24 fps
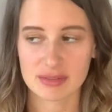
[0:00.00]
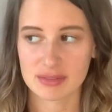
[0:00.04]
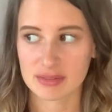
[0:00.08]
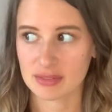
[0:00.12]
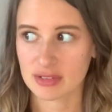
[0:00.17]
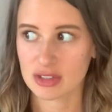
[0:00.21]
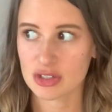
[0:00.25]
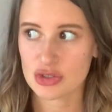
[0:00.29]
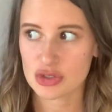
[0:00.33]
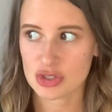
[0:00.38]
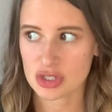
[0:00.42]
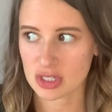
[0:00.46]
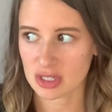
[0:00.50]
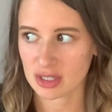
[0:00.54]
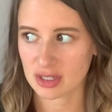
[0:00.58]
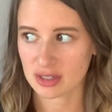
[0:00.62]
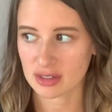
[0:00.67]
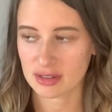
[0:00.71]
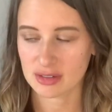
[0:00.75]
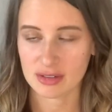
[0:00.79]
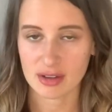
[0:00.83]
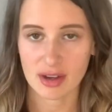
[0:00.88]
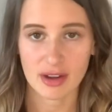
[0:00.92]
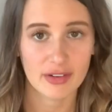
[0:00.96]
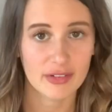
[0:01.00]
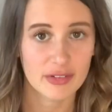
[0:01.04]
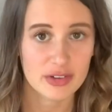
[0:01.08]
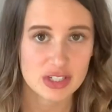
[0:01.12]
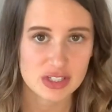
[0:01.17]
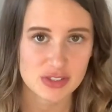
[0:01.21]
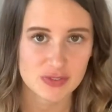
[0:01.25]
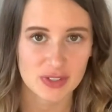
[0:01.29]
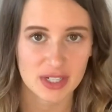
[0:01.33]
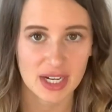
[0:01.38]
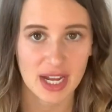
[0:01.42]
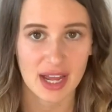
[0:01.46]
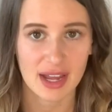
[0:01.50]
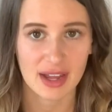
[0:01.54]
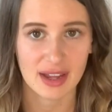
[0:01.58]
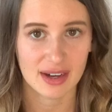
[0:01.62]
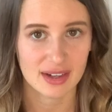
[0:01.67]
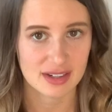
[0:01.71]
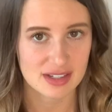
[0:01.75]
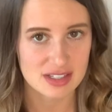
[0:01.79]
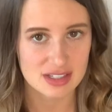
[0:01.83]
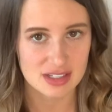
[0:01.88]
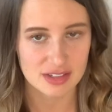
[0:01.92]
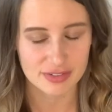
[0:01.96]
usually I always forget, and
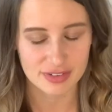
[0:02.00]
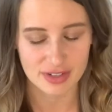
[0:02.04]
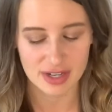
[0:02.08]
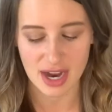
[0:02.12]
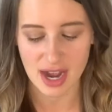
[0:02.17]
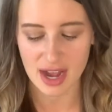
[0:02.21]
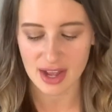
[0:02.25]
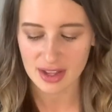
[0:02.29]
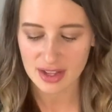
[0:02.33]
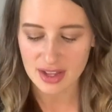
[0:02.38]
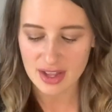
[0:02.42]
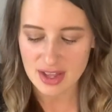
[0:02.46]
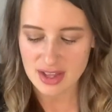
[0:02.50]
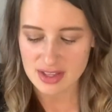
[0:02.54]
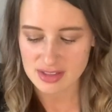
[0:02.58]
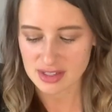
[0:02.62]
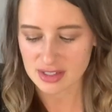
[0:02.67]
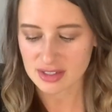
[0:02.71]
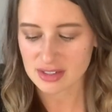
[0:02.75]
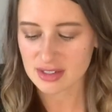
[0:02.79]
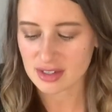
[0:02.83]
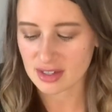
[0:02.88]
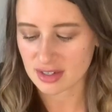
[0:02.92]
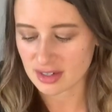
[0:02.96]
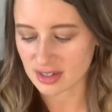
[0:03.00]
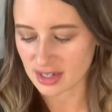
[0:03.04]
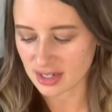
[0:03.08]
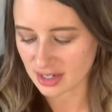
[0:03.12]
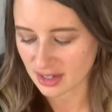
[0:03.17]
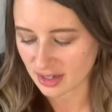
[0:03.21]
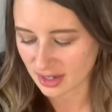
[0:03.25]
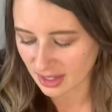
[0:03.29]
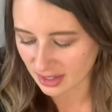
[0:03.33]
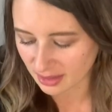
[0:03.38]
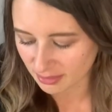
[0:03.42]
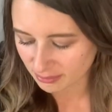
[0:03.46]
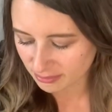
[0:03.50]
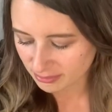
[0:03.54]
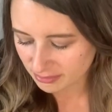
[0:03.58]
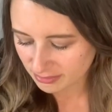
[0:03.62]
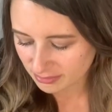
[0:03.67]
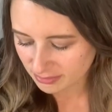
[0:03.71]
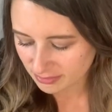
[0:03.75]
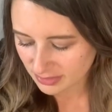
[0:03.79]
I still forgot, that you can write your name.